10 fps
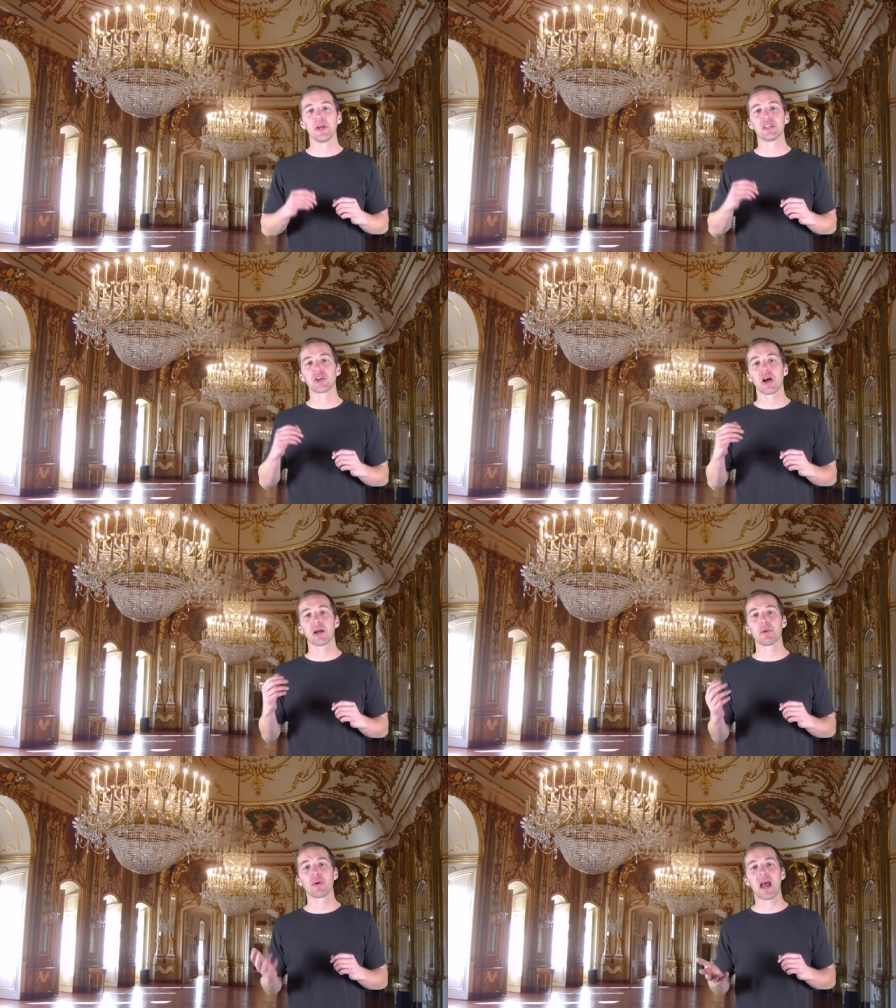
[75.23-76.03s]
We can
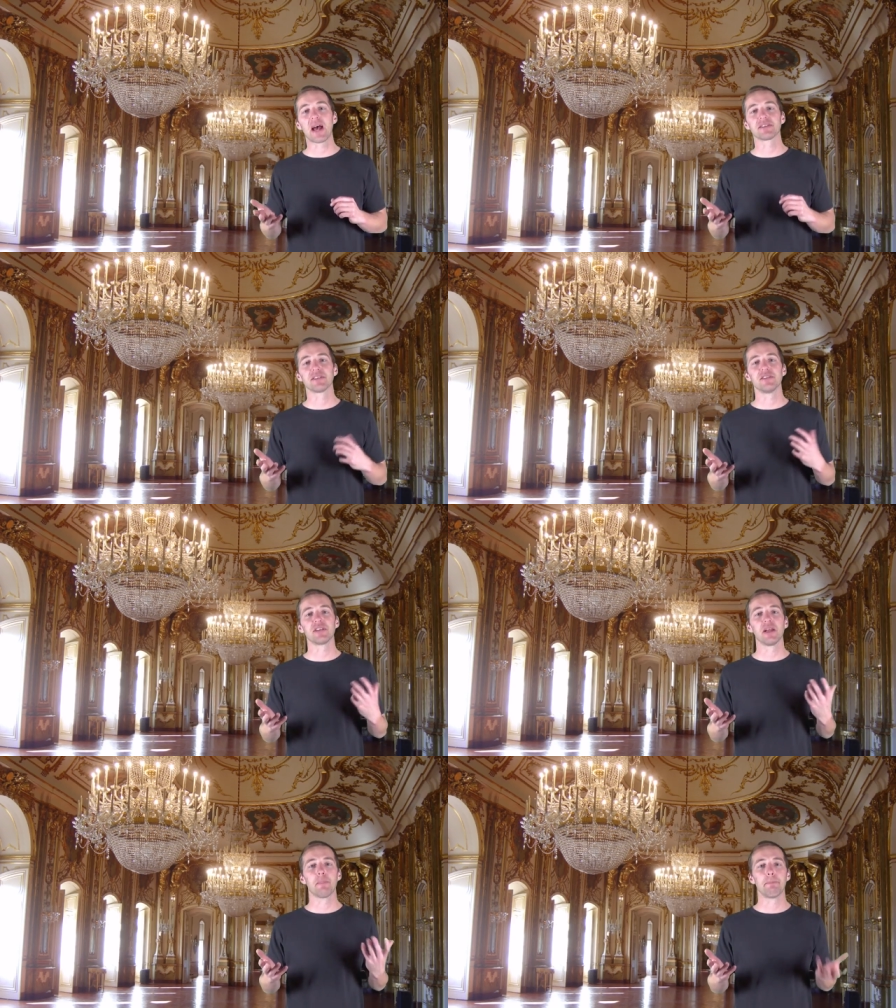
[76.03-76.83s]
talk about
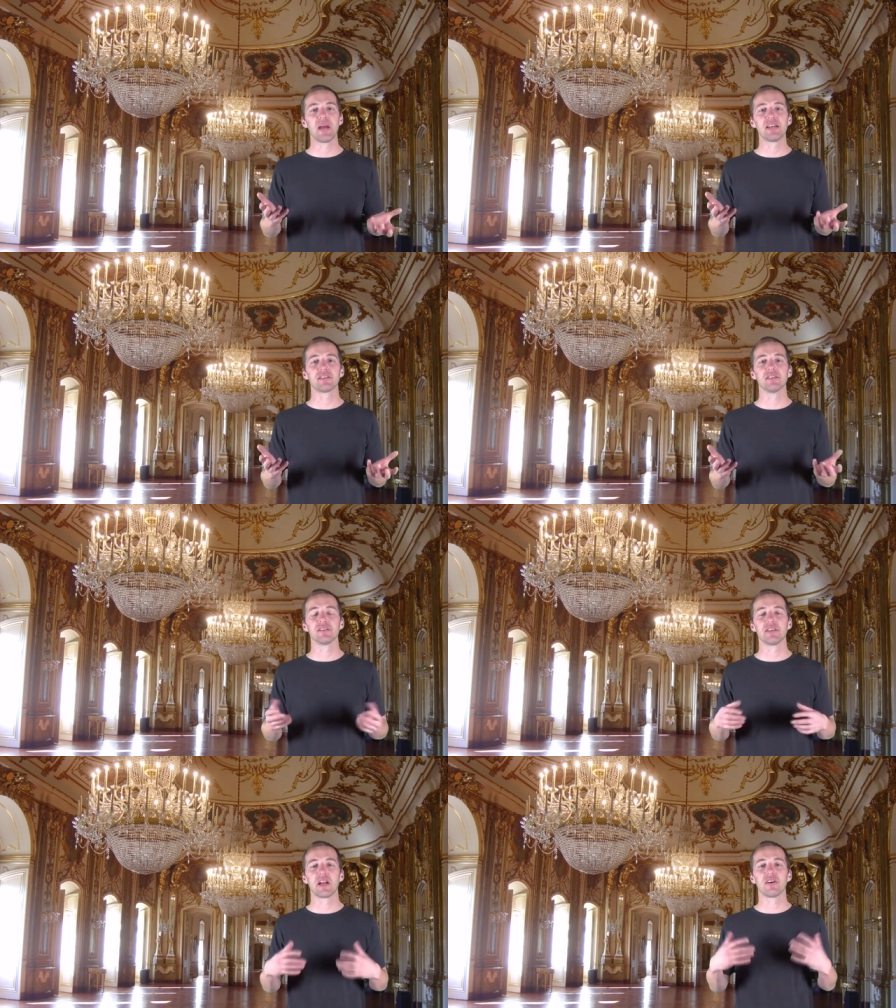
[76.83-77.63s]
acids and
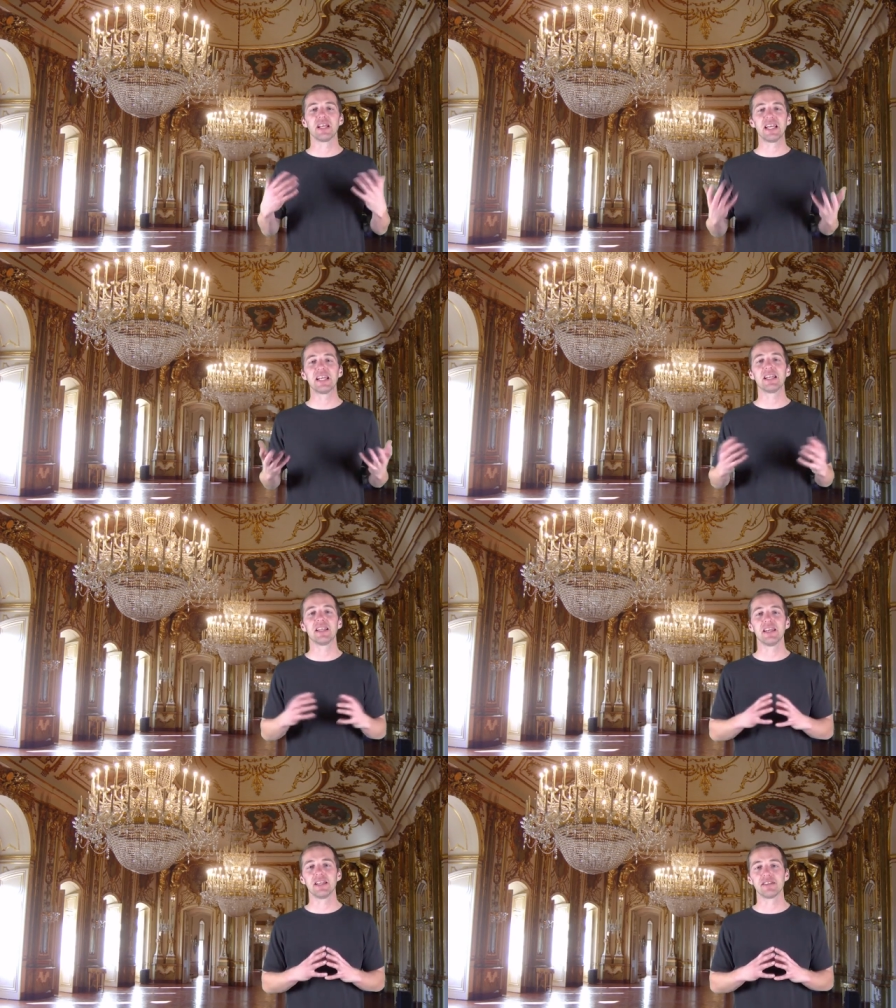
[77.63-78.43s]
bases that are
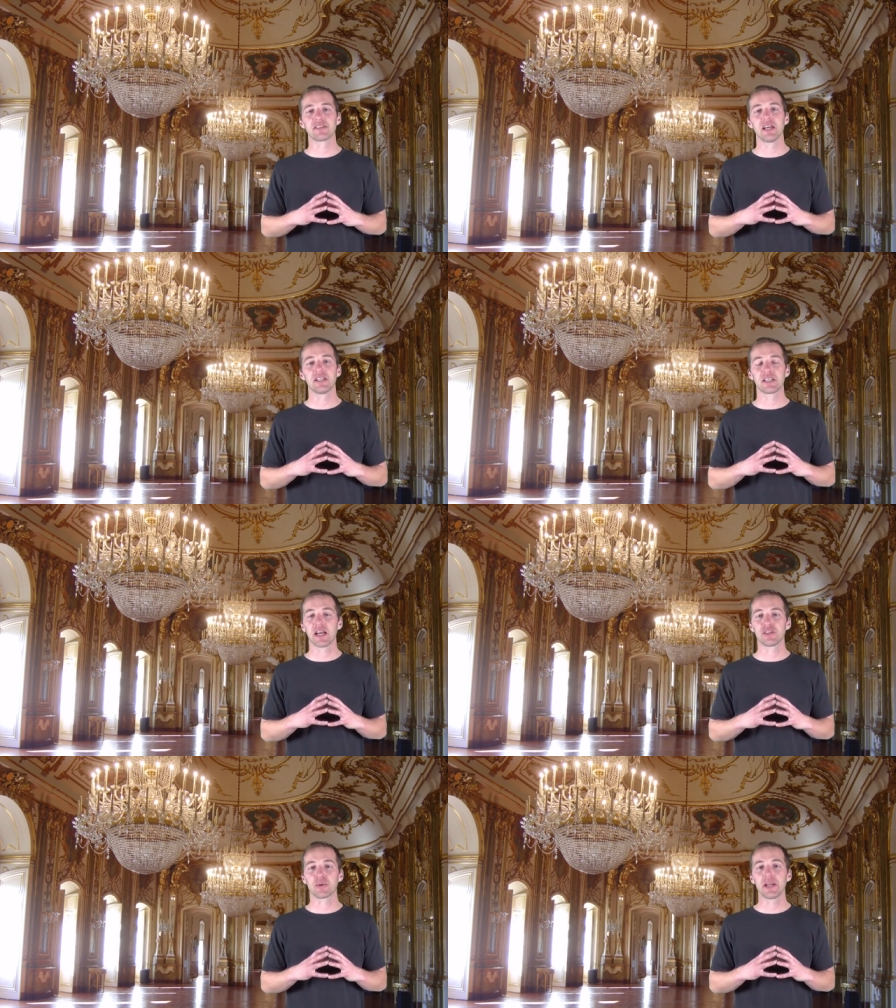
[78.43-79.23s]
in these
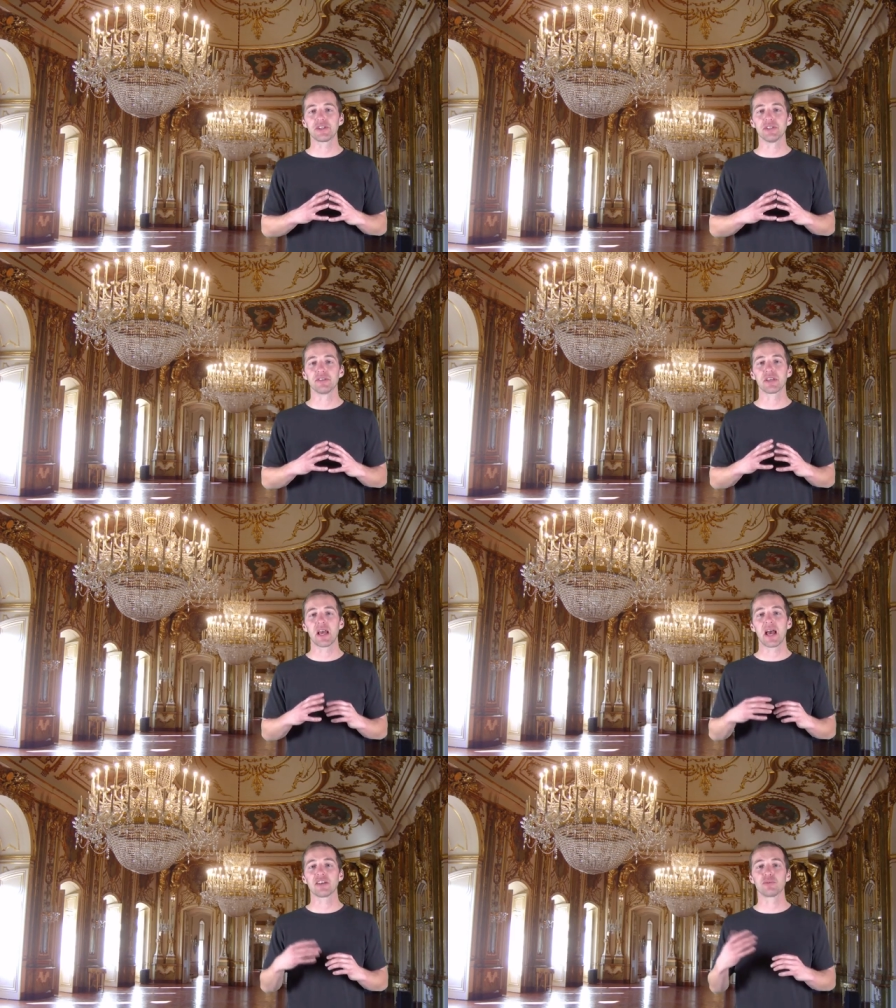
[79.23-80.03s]
titrations
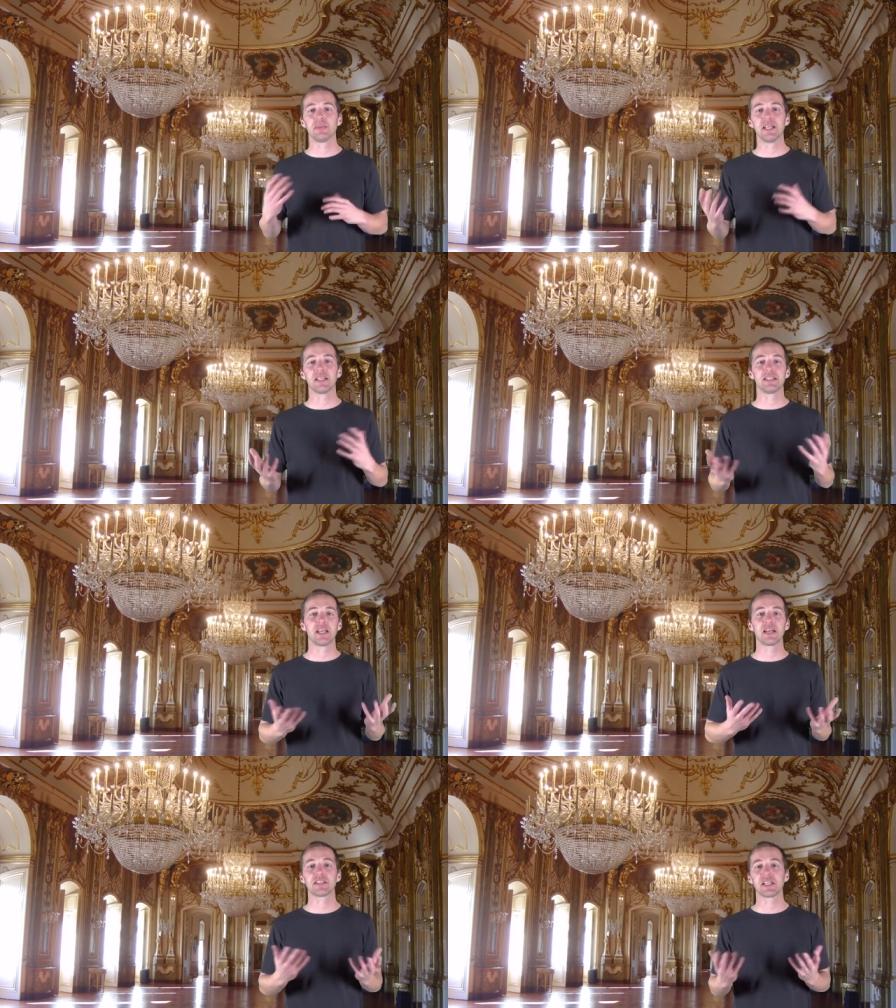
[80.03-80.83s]
as being
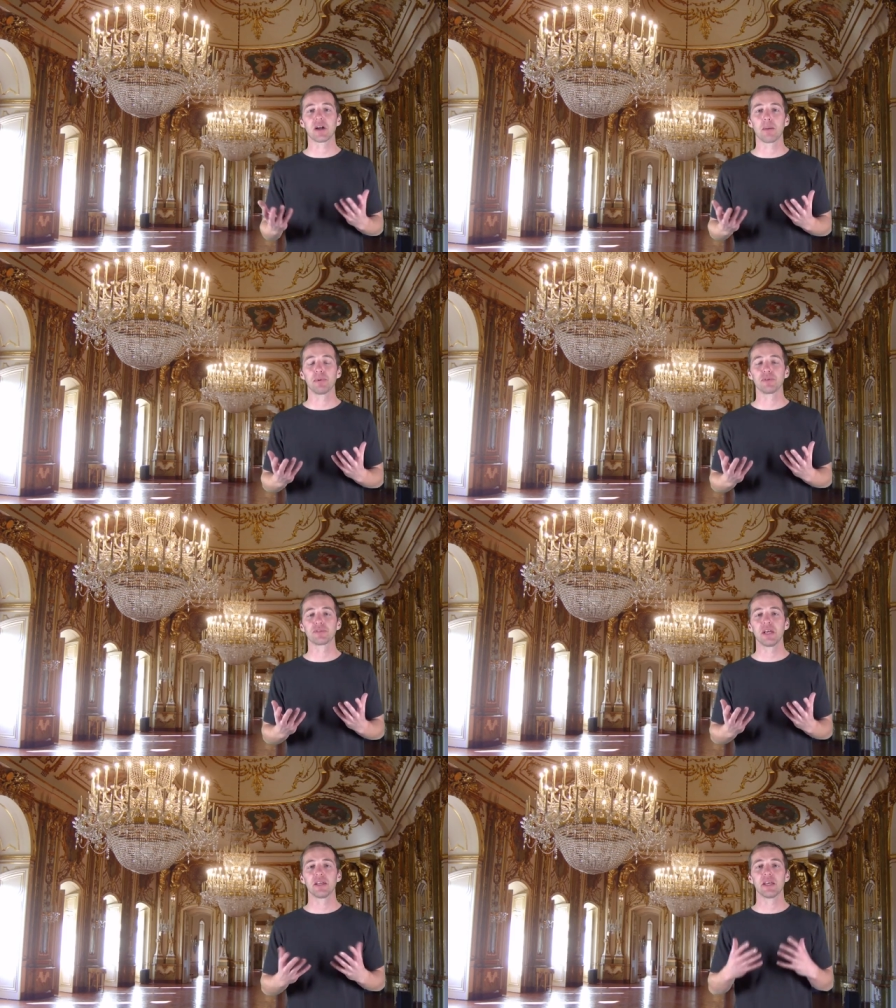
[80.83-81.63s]
dancing
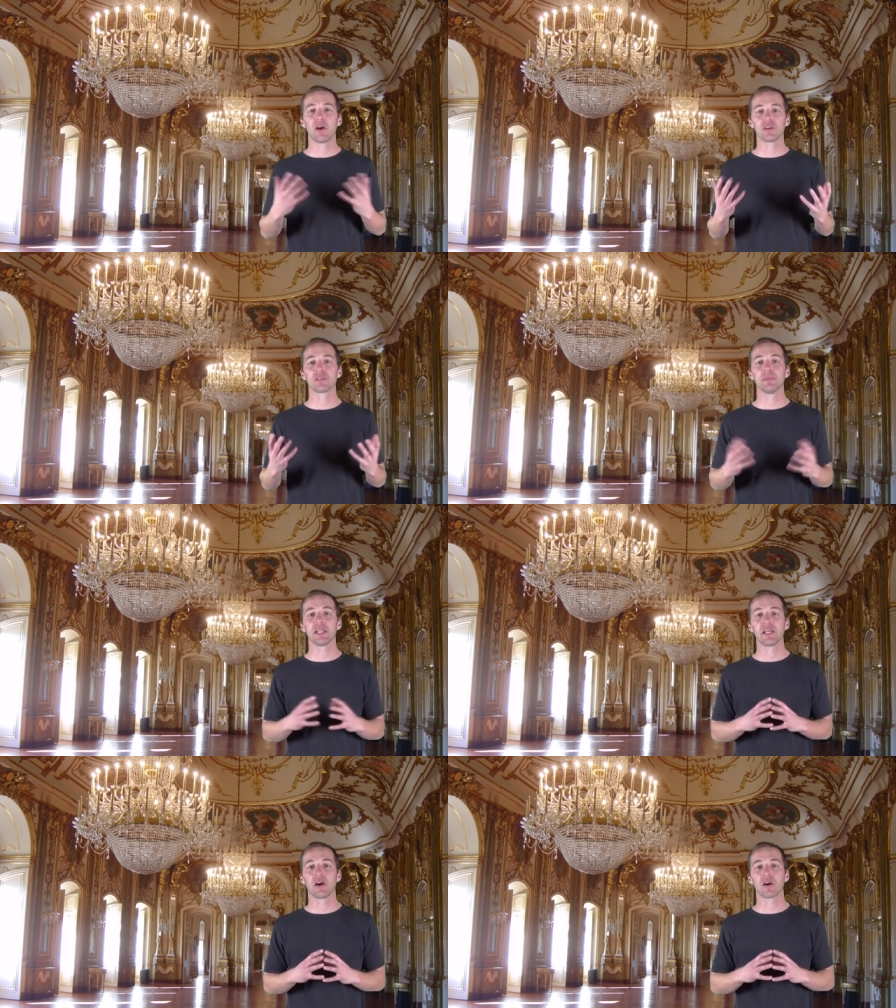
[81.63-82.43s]
couples that
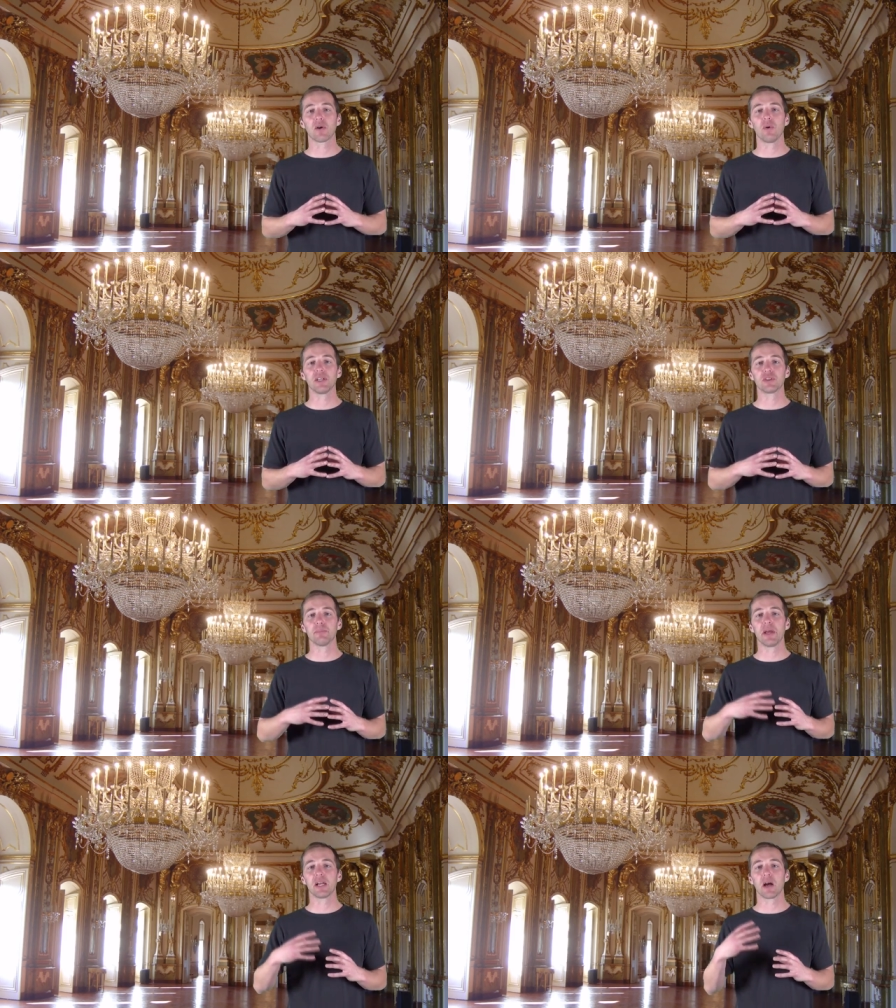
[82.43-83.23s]
ultimately are going
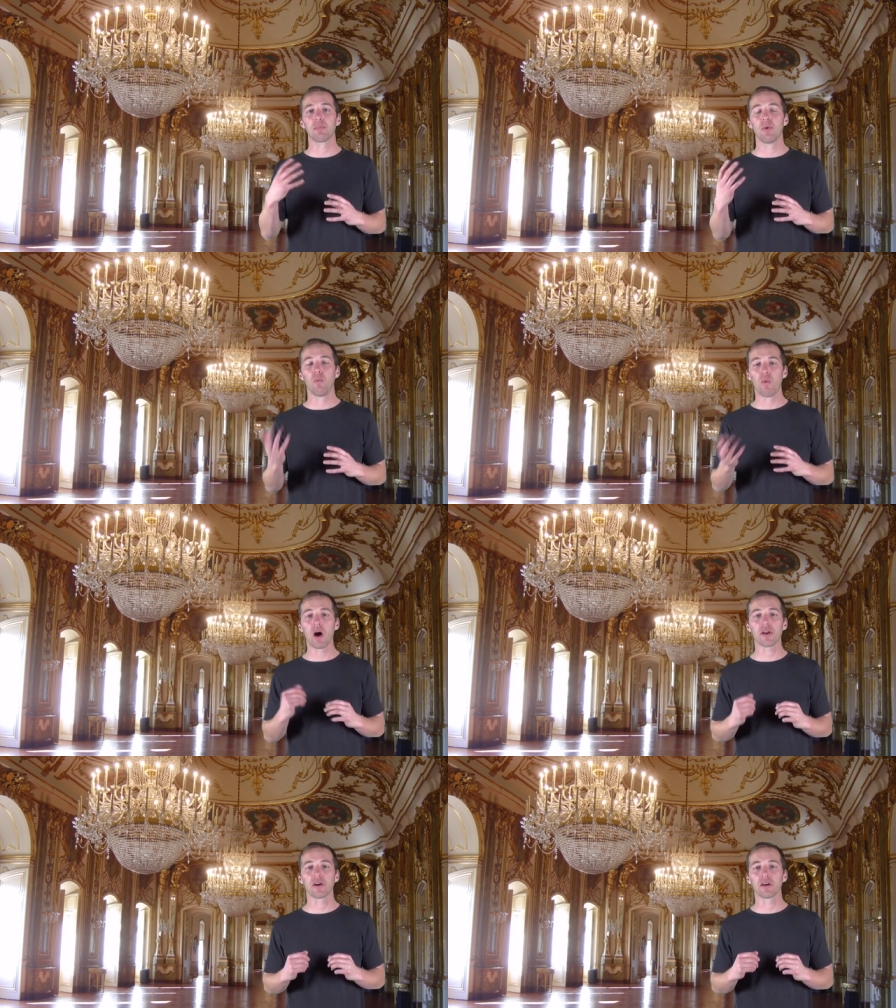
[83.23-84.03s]
to make up
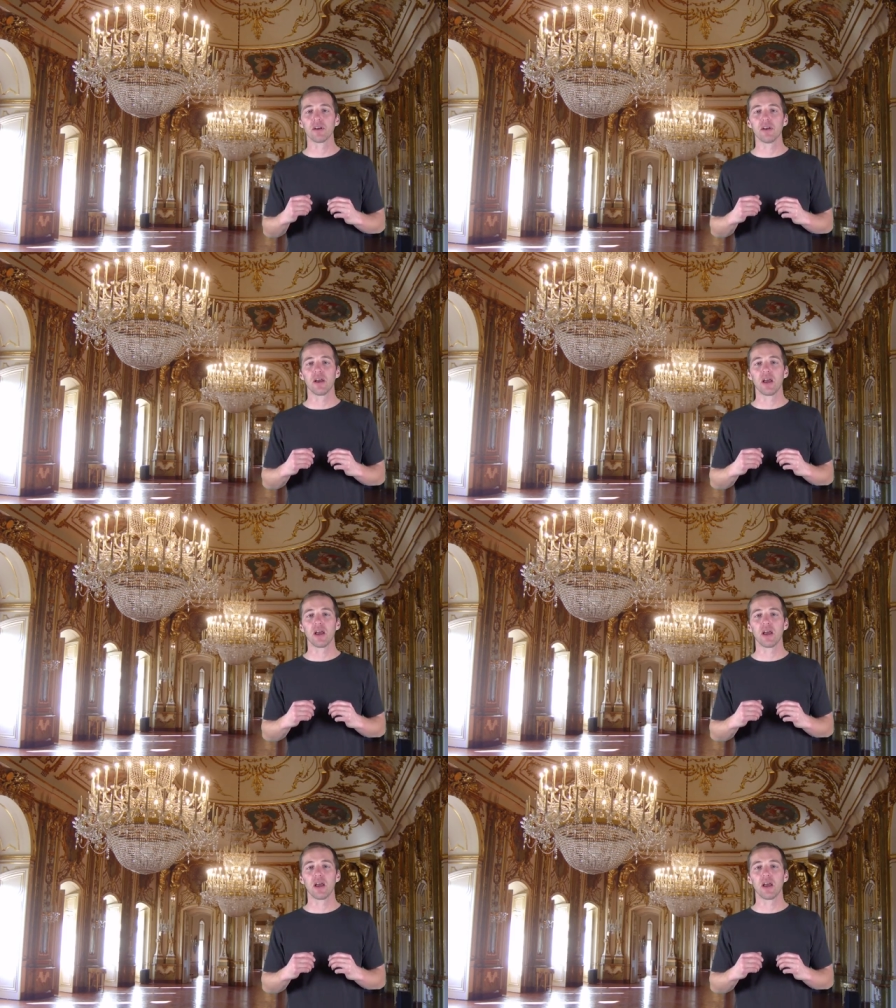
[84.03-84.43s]
water